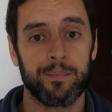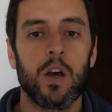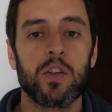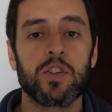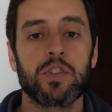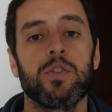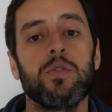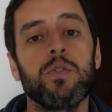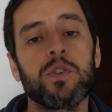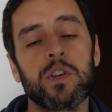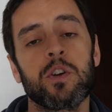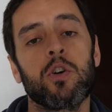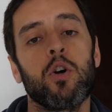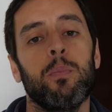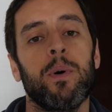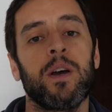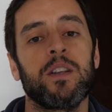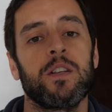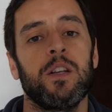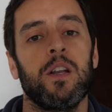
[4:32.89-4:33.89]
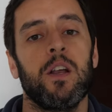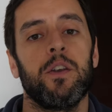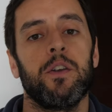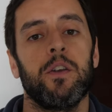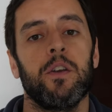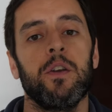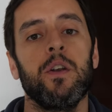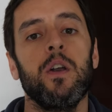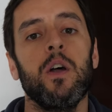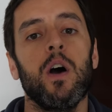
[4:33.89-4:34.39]
As soon as I got back to
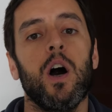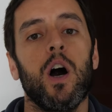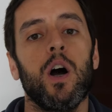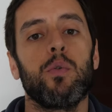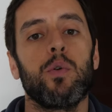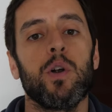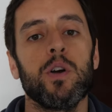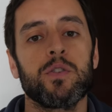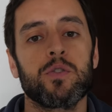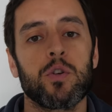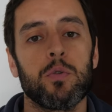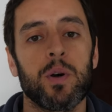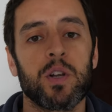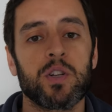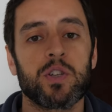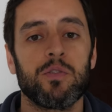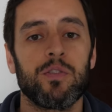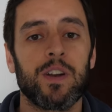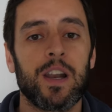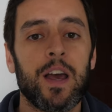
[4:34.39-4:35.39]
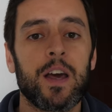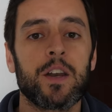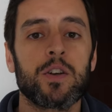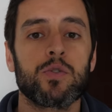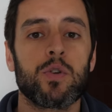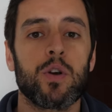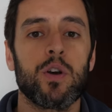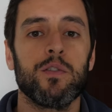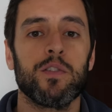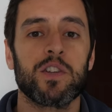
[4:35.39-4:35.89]
London, I wrote to a bunch of
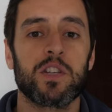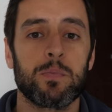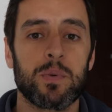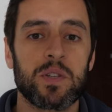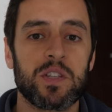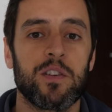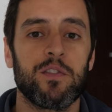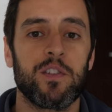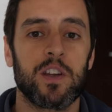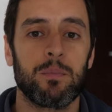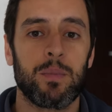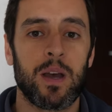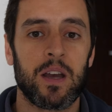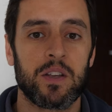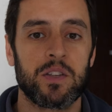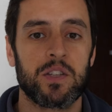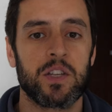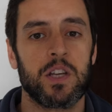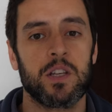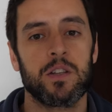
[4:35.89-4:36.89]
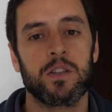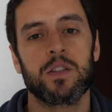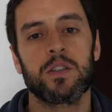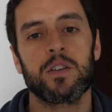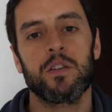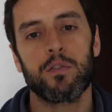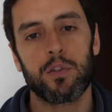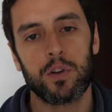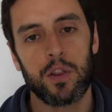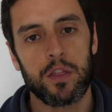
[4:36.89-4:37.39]
Land Rover specific magazines
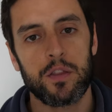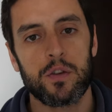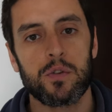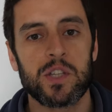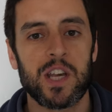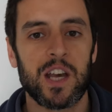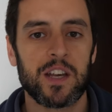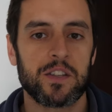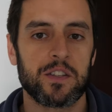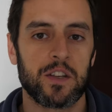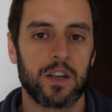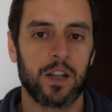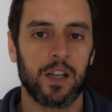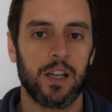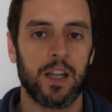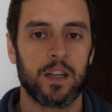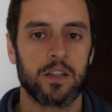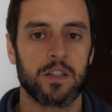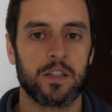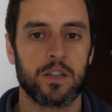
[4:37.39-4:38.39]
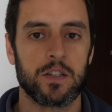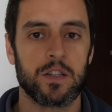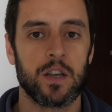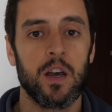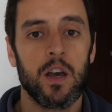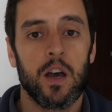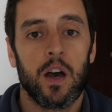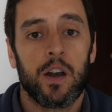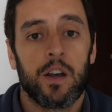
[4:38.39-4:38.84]
for enthusiasts and collectors,